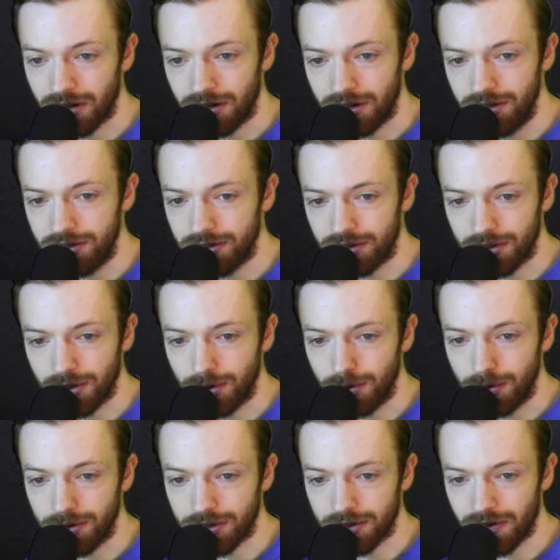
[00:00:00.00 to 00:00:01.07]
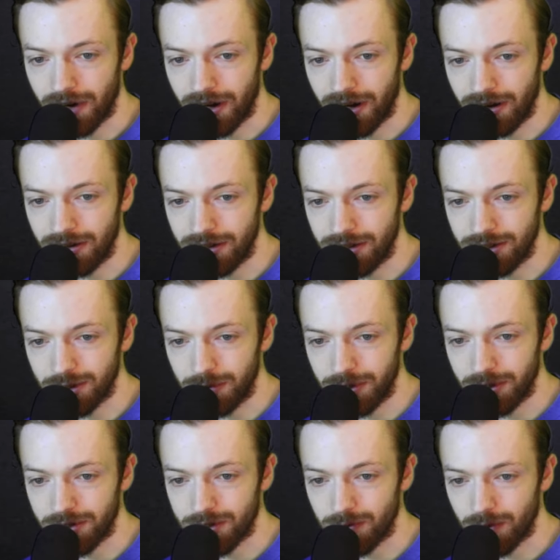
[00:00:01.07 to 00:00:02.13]
He's just the coolest around, and his
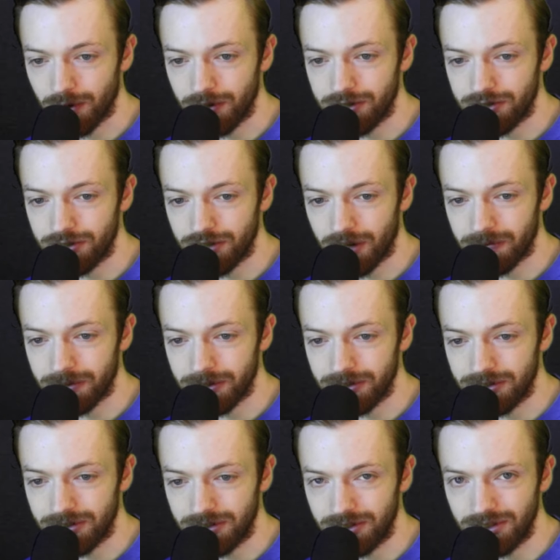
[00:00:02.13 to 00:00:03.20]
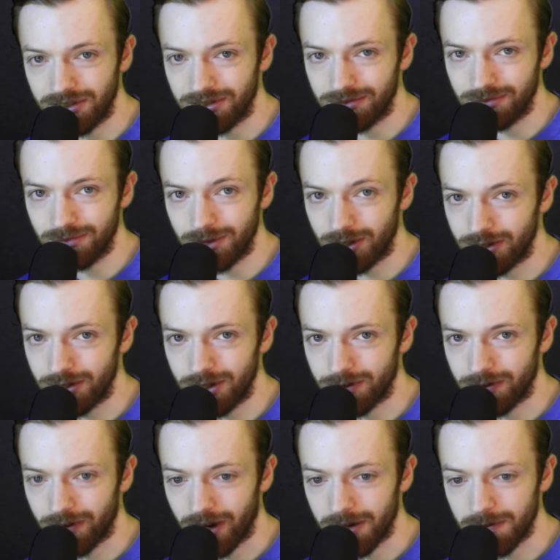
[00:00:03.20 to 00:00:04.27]
appearance in more recent chapters just
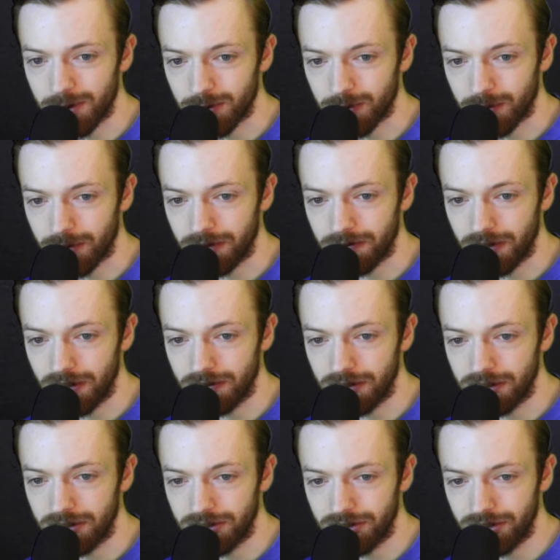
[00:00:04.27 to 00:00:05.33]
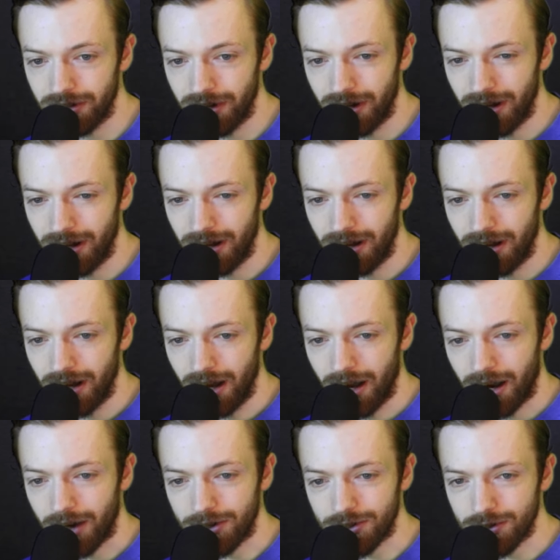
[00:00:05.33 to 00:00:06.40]
solidified him as one of my favorites.
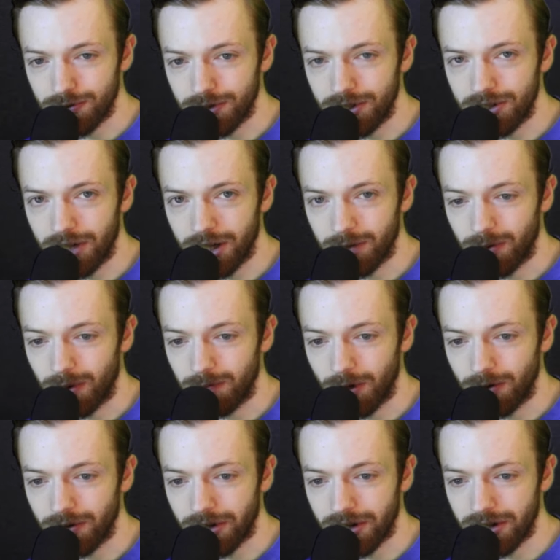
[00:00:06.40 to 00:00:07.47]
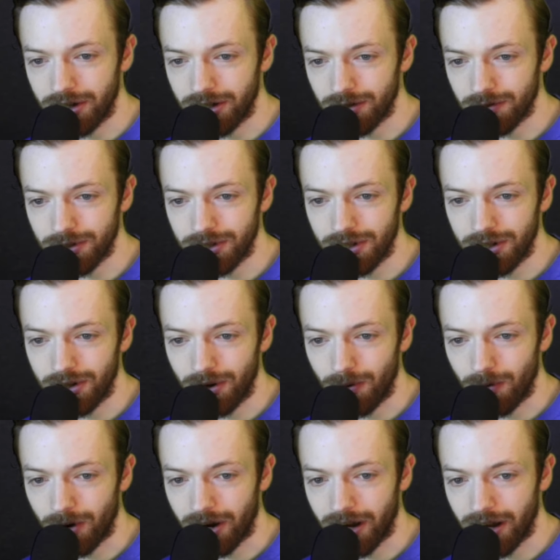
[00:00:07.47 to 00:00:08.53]
I also really like Momonga. I don't really know
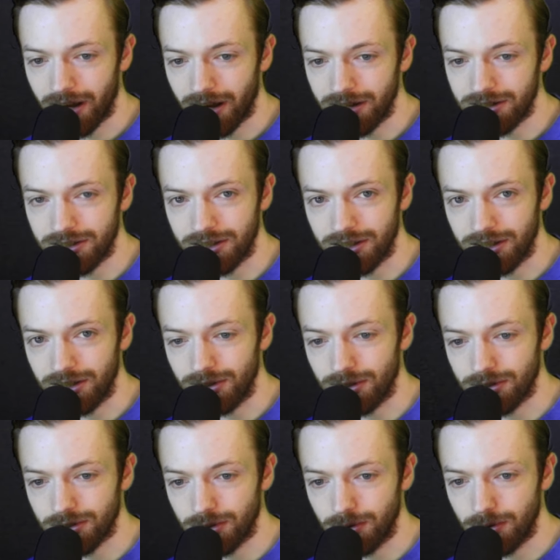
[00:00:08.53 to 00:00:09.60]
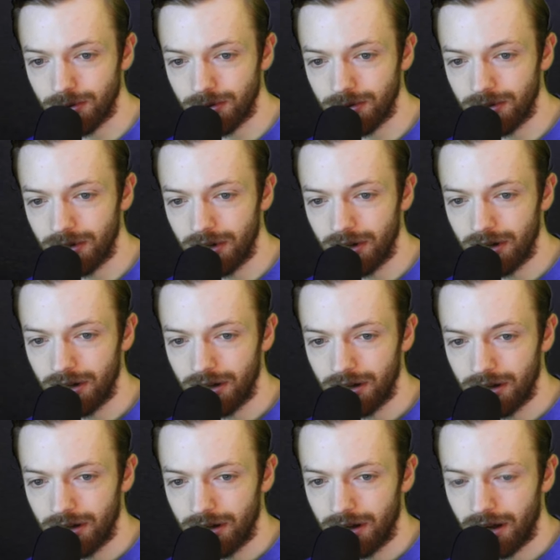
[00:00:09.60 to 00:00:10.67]
why. I just think he looks cool.
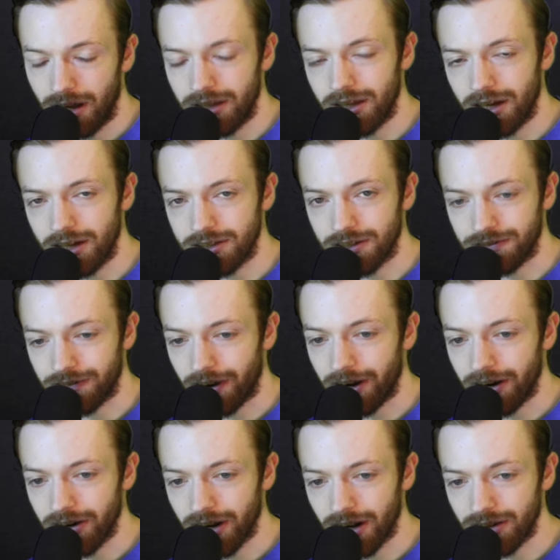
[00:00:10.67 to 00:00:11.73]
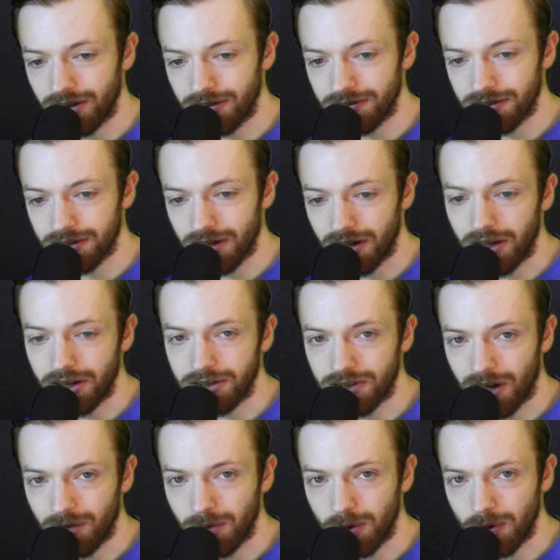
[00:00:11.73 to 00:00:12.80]
And then as a fire guy lover, I like
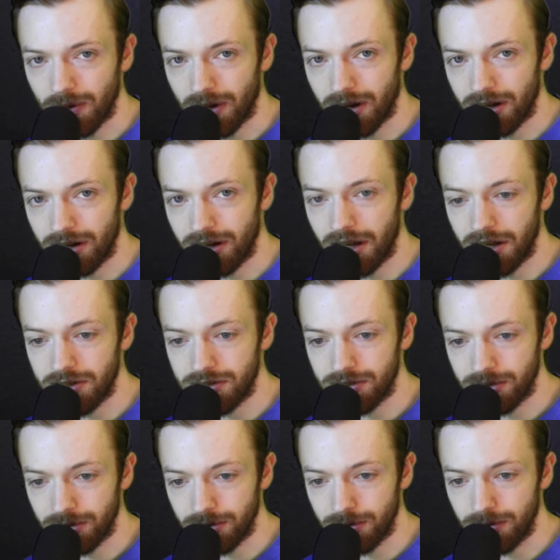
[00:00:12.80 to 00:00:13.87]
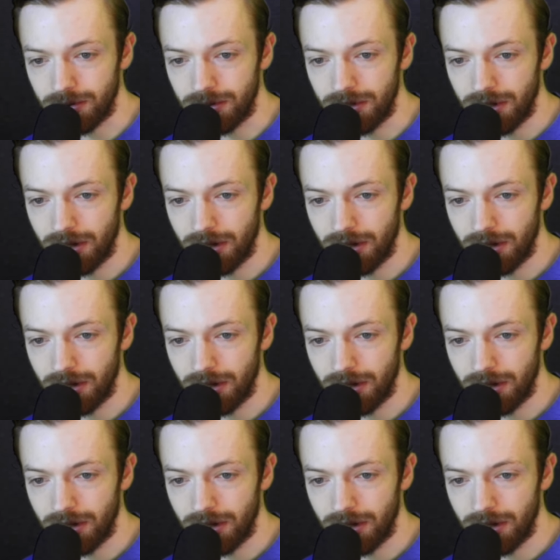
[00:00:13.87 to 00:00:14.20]
Sabo a lot and Ace too.